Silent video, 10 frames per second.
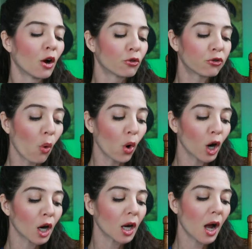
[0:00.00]

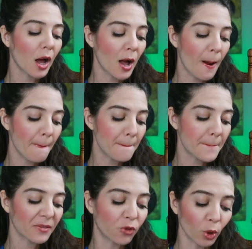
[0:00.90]
for, um,
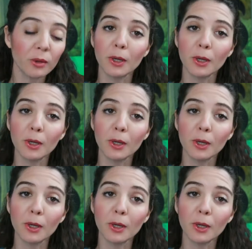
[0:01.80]
for the